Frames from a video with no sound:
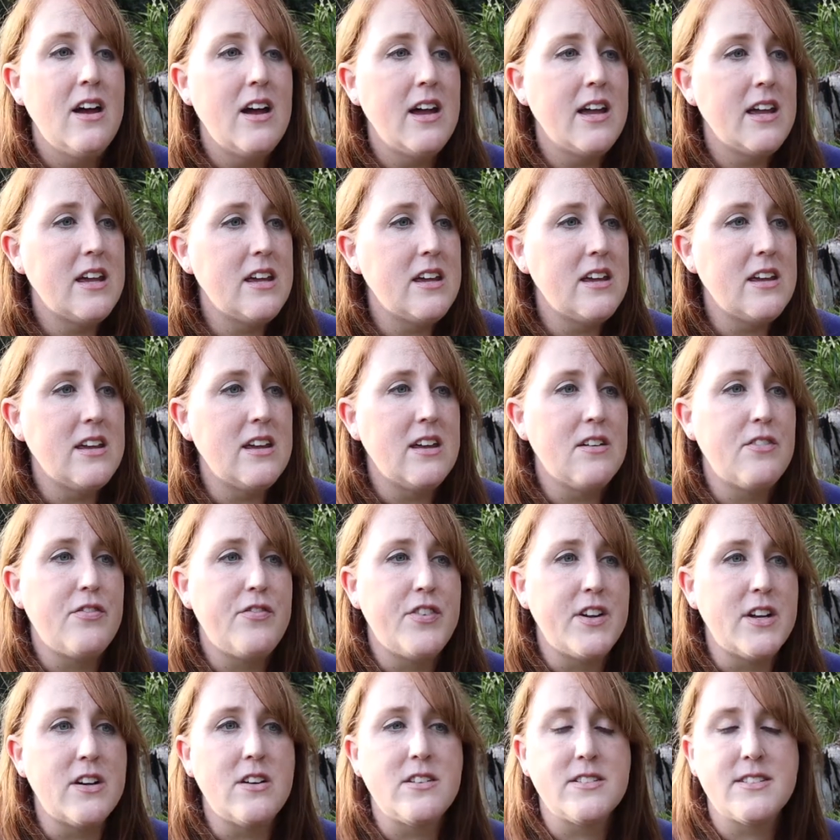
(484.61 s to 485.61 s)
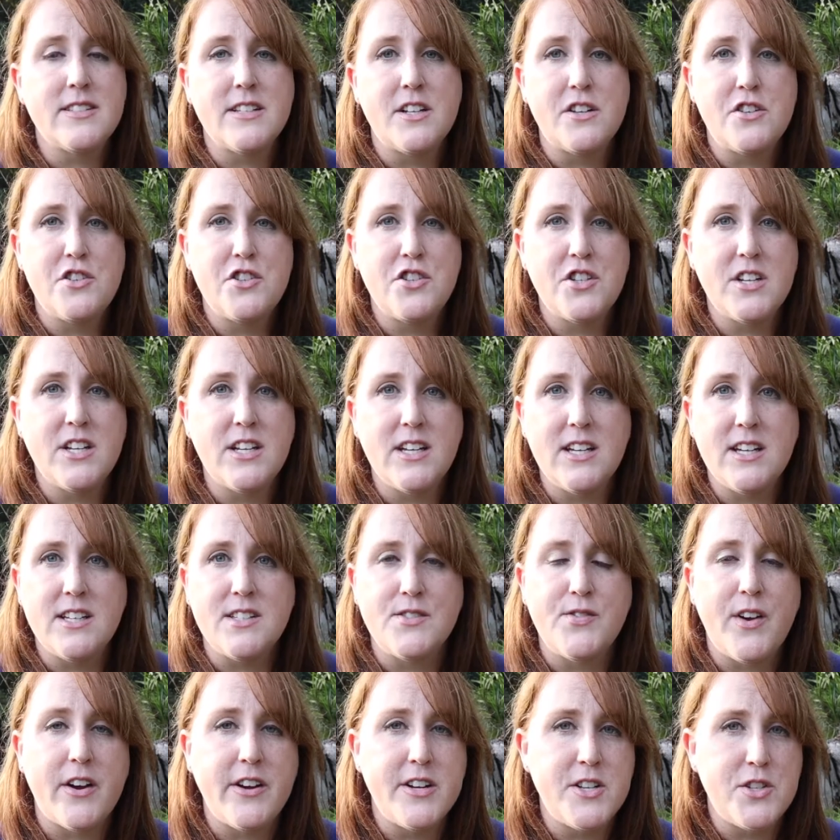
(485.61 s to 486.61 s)
He feels that she
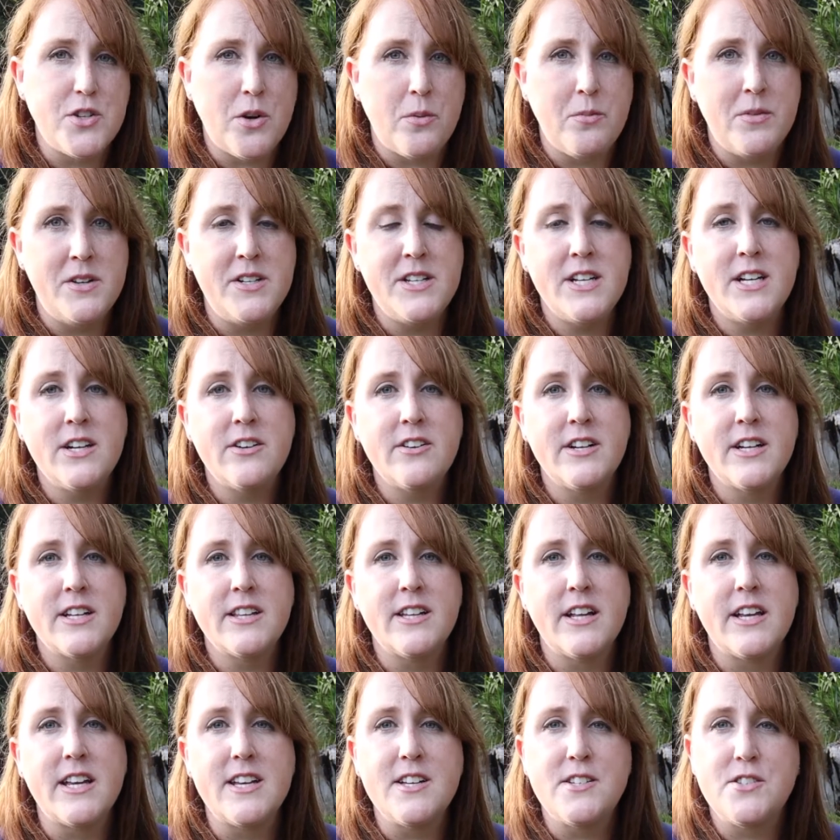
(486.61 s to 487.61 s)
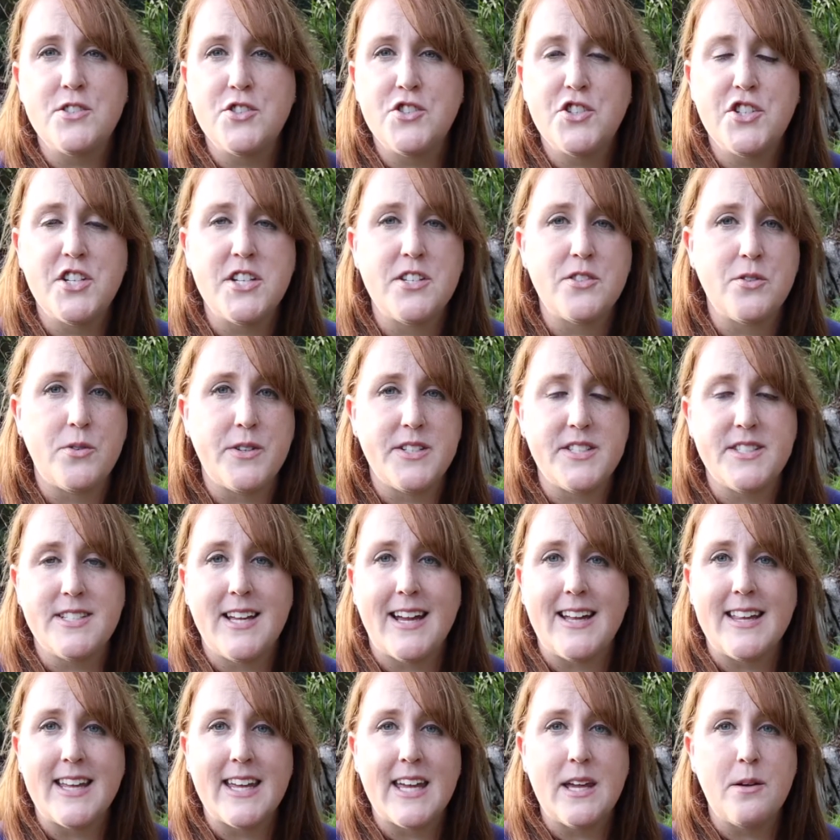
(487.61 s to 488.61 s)
is very domineering, that she's always
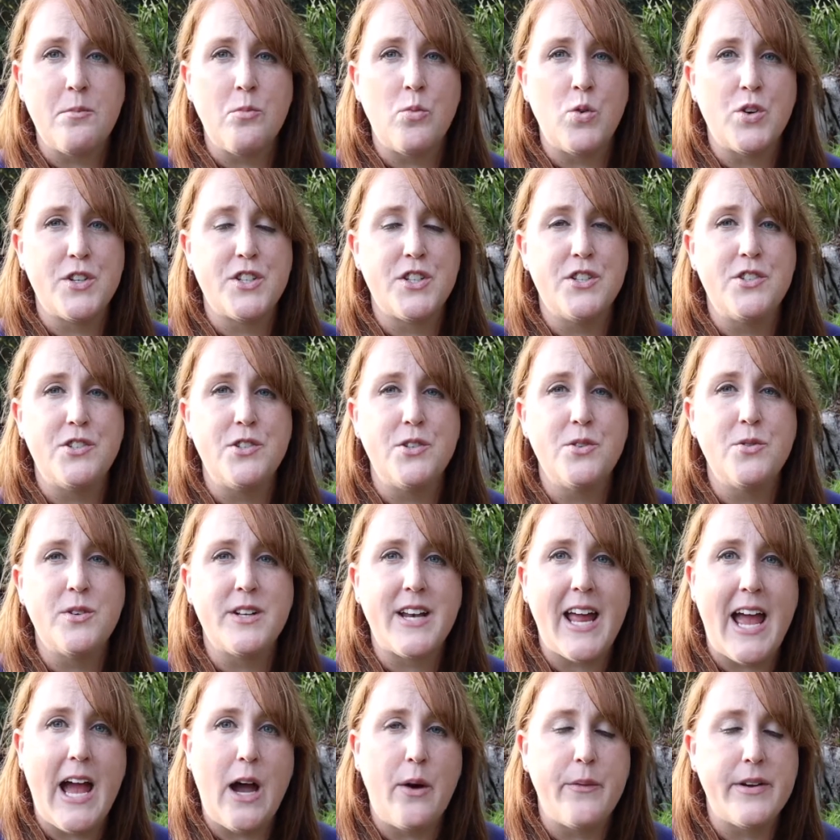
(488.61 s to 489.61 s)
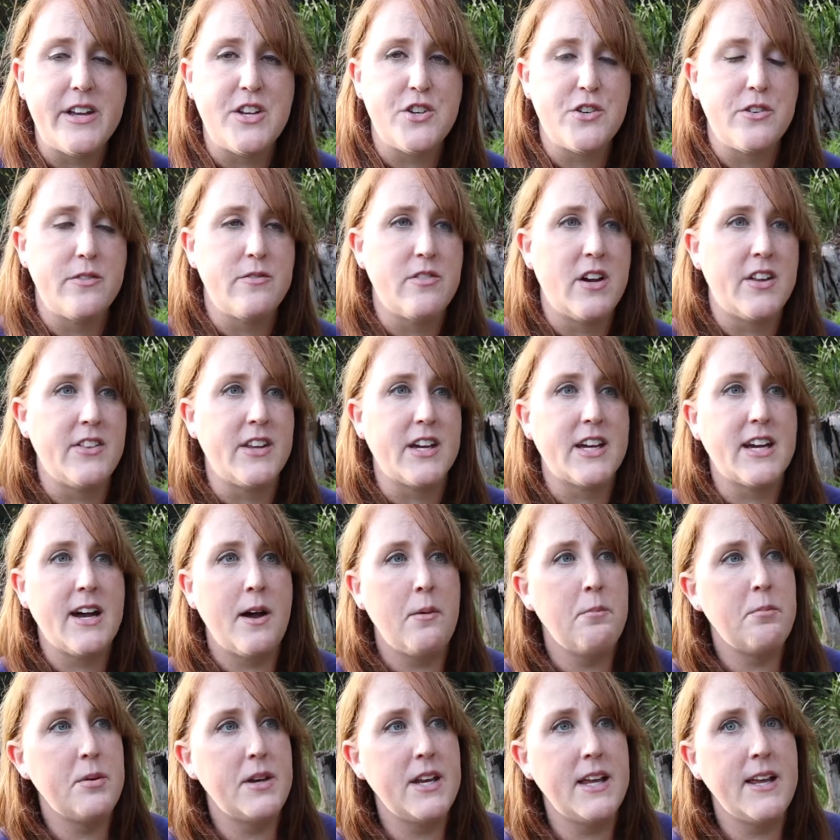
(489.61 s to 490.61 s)
telling him what to do and how he should run the
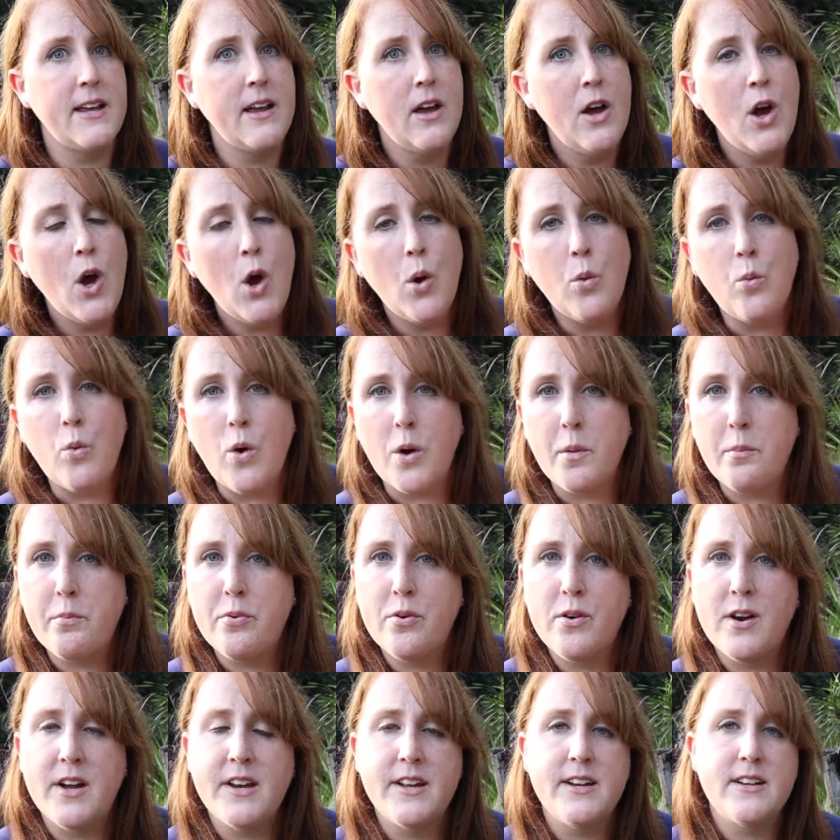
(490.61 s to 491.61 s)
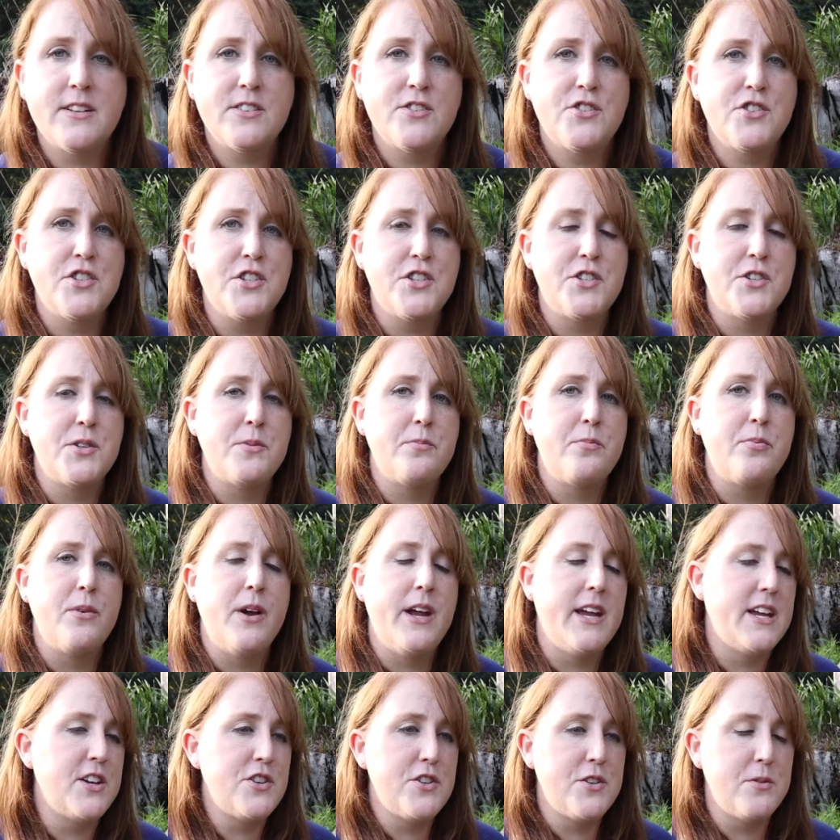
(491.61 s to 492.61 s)
company, what products
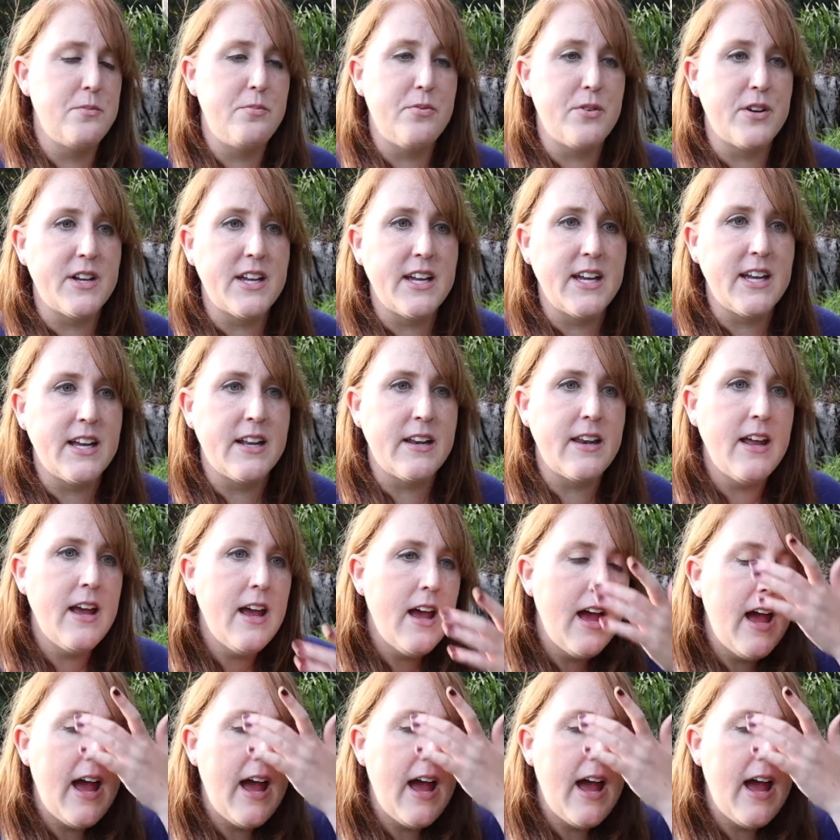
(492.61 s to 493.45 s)
he should bring in,